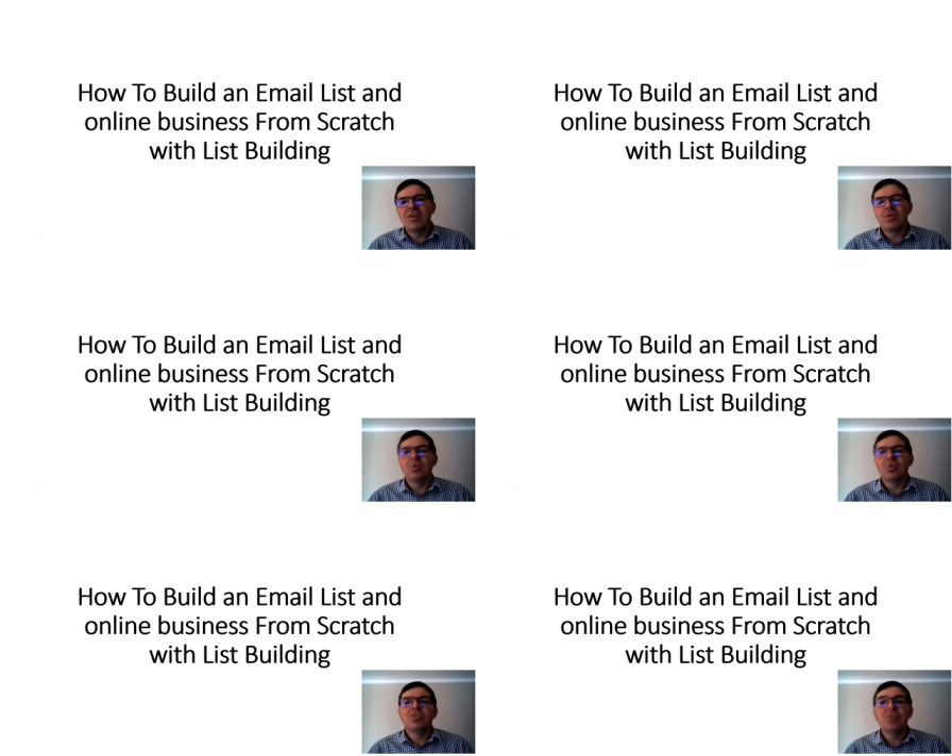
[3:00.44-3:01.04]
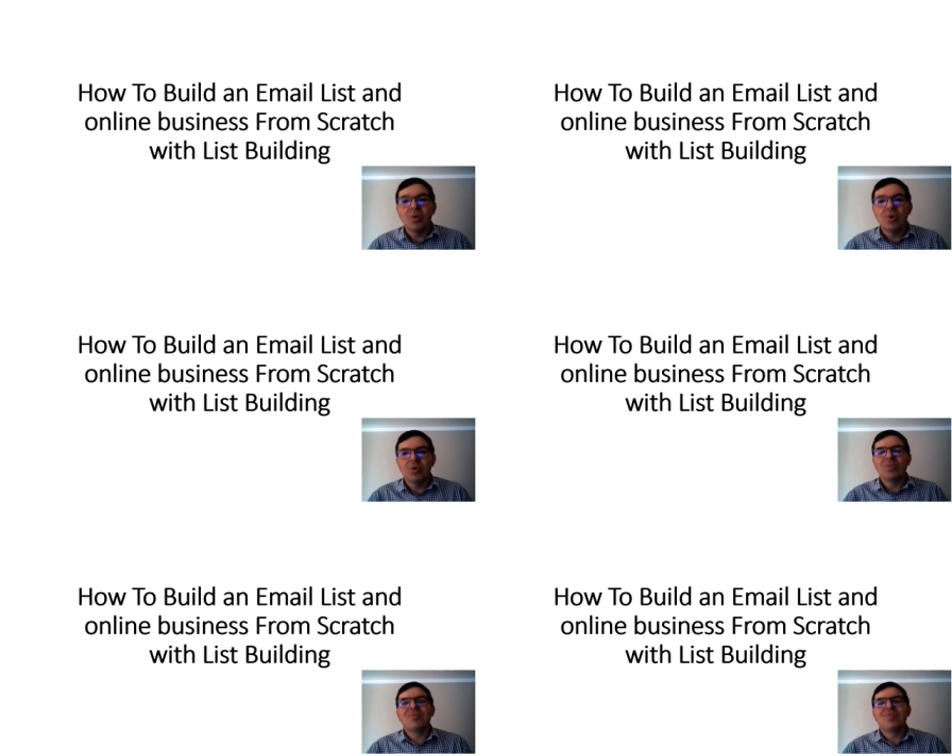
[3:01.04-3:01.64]
or you
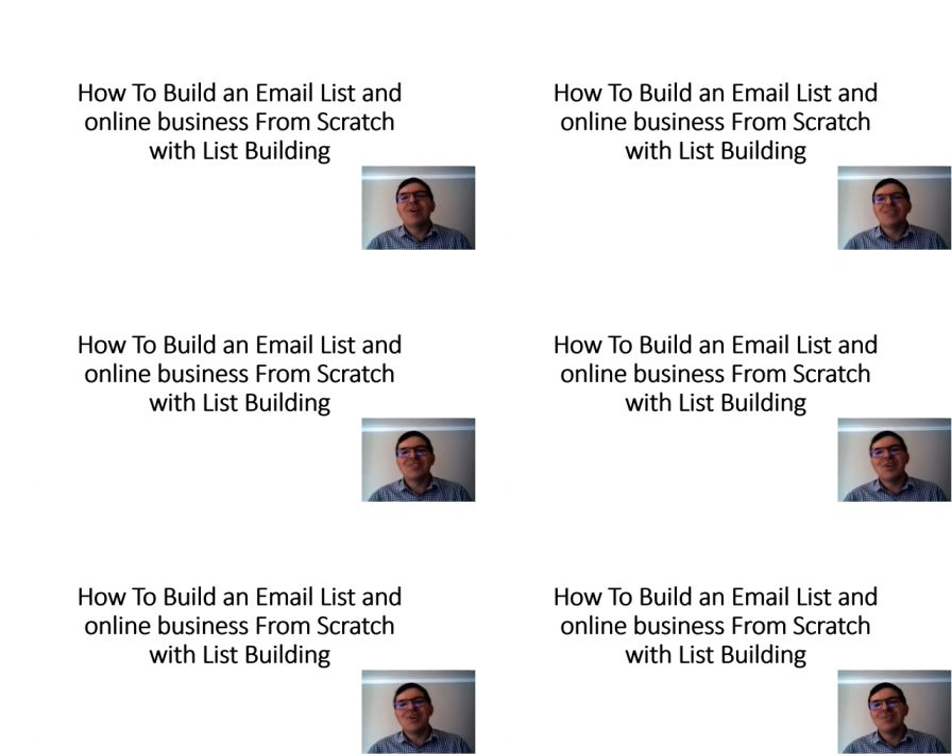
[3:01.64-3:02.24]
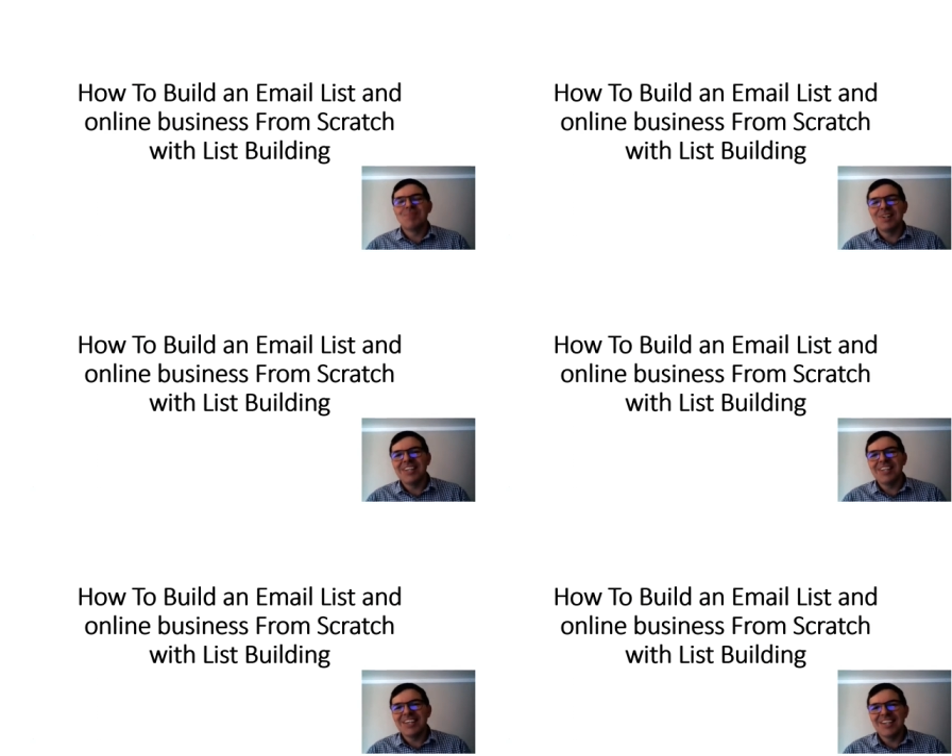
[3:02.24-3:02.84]
all focus on
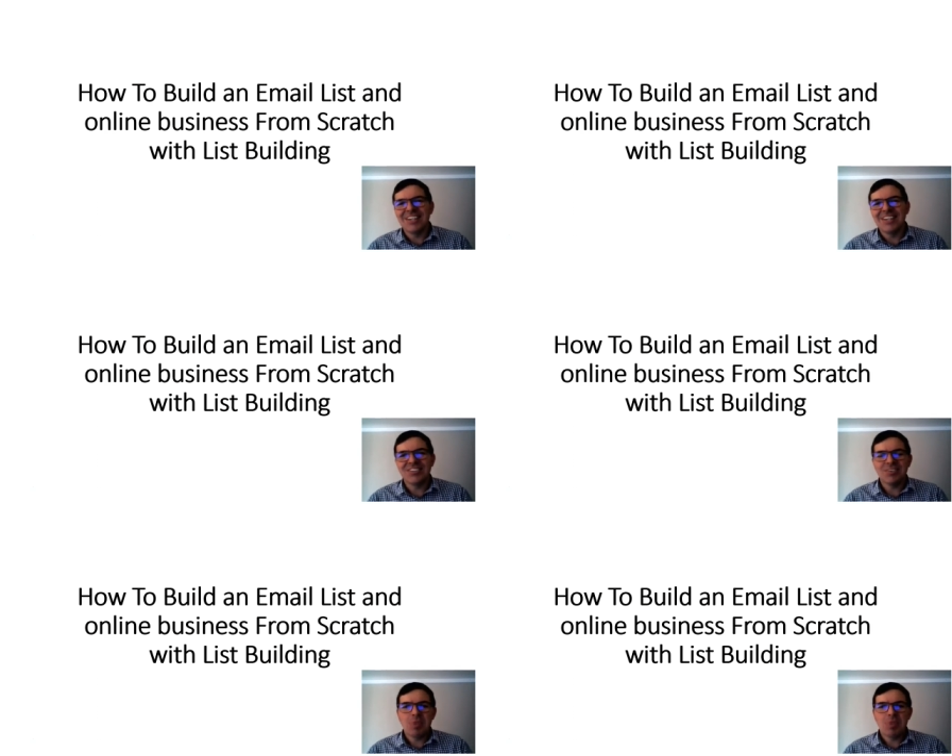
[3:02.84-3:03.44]
building a list